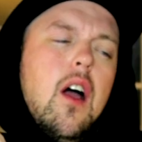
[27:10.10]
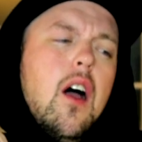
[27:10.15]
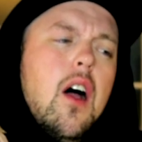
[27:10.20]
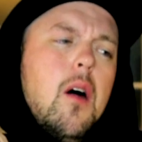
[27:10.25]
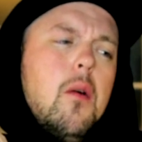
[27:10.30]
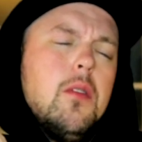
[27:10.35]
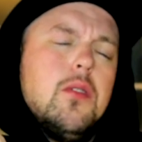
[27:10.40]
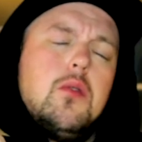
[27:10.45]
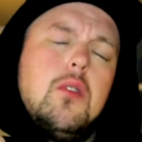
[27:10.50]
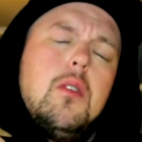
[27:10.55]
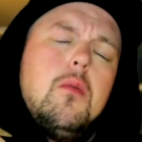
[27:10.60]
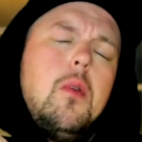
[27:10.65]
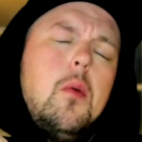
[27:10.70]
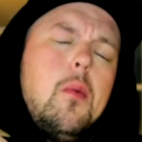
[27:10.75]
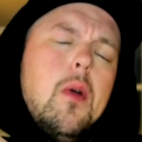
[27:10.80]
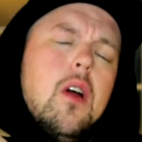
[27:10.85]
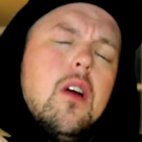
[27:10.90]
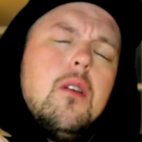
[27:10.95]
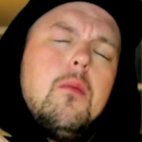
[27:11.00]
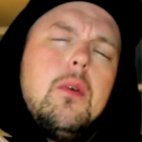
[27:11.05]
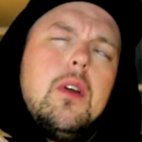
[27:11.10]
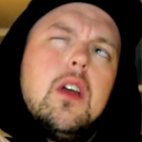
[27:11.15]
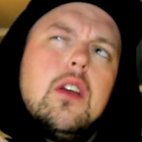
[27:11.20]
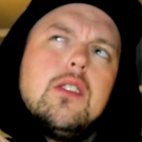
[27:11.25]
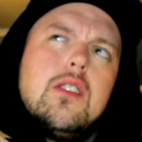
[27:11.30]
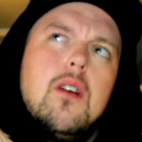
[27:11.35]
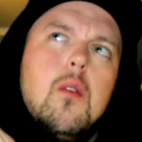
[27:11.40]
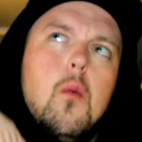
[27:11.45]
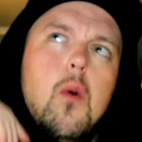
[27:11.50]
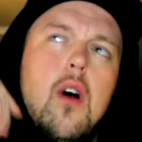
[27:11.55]
I almost want to be buried
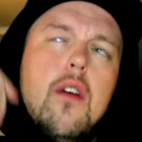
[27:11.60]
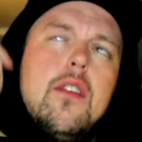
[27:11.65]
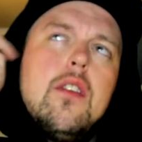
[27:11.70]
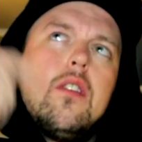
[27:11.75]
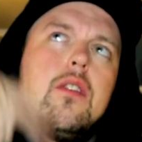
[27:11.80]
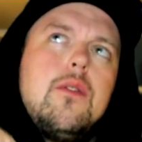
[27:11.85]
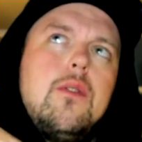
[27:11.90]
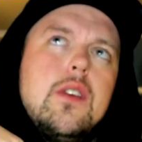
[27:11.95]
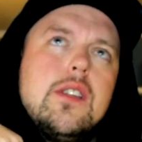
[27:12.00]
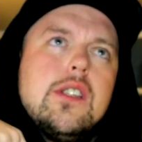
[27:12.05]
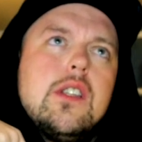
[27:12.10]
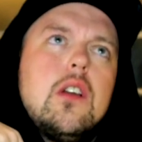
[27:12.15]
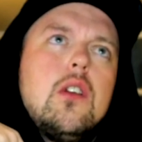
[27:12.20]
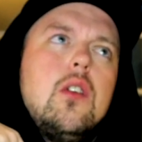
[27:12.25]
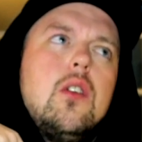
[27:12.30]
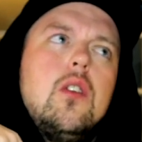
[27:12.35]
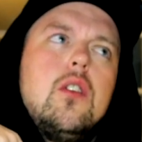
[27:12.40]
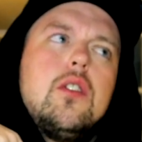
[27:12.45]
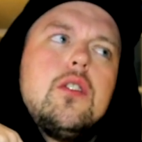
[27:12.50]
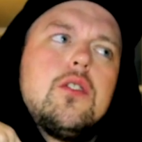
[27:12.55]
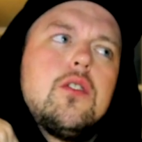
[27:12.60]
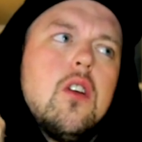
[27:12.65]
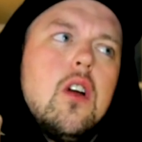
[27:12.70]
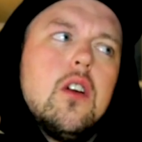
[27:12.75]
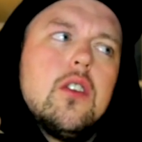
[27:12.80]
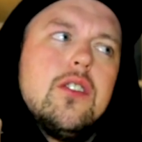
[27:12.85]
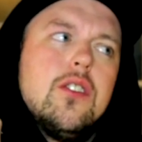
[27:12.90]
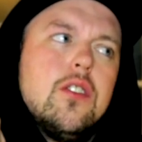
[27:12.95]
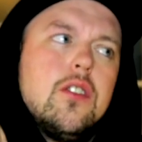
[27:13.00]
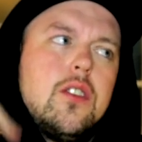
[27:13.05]
because I want this physical
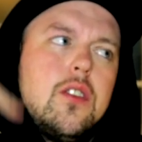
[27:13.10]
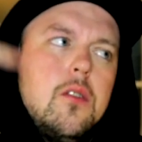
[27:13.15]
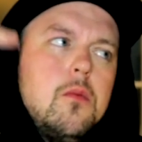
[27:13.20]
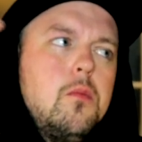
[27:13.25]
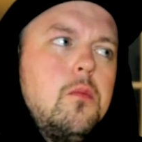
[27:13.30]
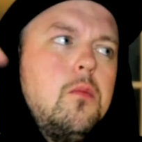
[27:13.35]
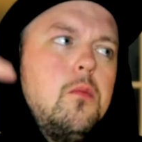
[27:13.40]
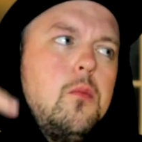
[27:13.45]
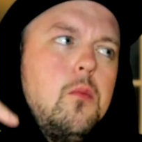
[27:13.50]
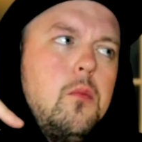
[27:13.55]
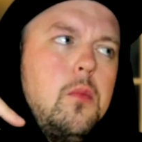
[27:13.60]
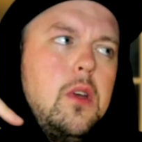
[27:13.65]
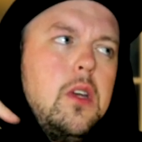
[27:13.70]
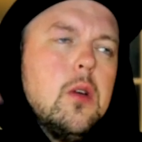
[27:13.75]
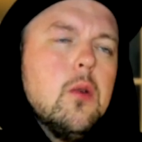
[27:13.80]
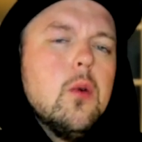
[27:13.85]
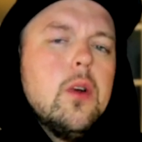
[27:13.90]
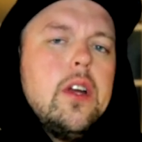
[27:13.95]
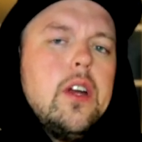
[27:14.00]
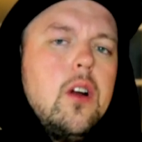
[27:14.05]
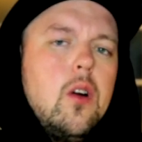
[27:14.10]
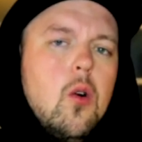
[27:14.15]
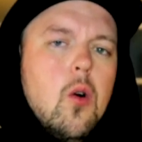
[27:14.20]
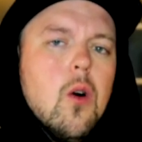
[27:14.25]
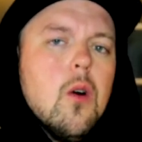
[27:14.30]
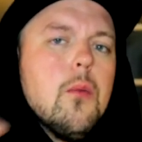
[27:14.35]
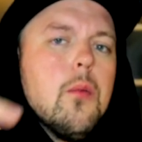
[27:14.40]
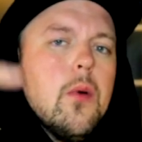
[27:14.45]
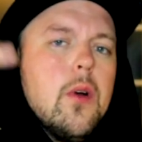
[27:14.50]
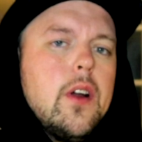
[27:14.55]
structure to be
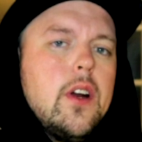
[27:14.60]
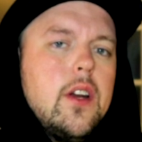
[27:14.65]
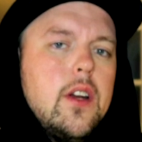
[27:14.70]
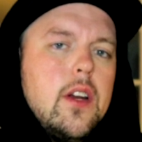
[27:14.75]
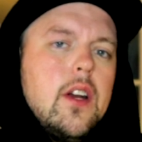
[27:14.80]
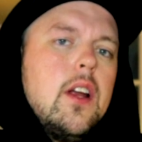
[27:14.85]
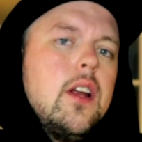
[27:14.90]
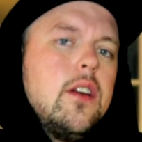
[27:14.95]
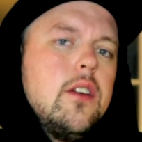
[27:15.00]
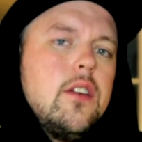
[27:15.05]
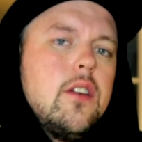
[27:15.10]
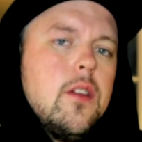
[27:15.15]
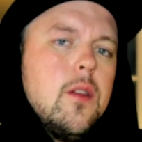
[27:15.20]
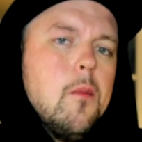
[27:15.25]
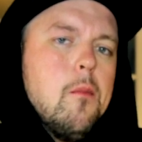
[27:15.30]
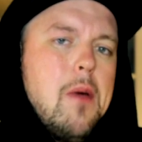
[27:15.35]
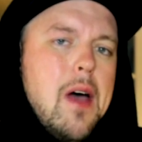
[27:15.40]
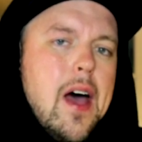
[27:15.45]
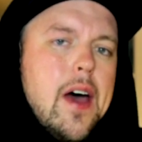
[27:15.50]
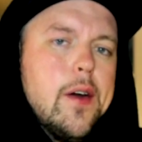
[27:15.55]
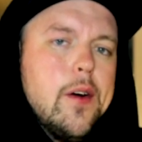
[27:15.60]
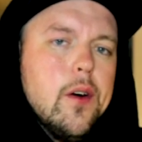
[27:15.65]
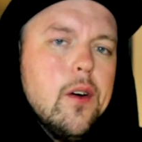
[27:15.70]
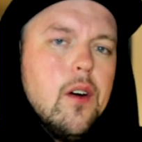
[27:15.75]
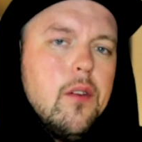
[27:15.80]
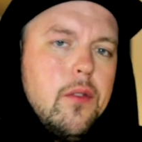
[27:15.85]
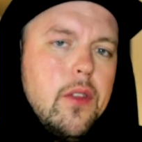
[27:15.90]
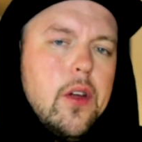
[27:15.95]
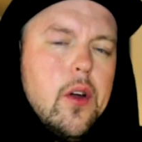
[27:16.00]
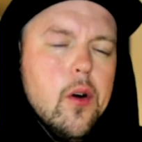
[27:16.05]
reincorporated into the matter
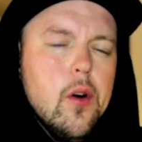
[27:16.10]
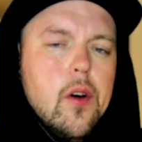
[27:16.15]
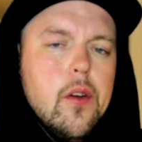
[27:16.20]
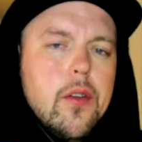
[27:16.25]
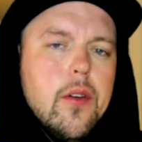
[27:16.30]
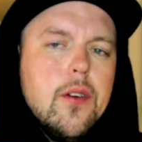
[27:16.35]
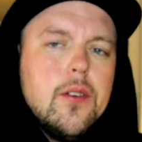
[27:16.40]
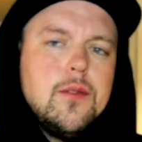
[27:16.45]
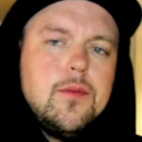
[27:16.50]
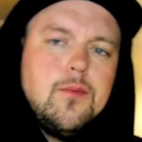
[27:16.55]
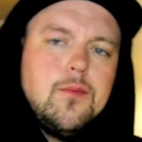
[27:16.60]
of the earth.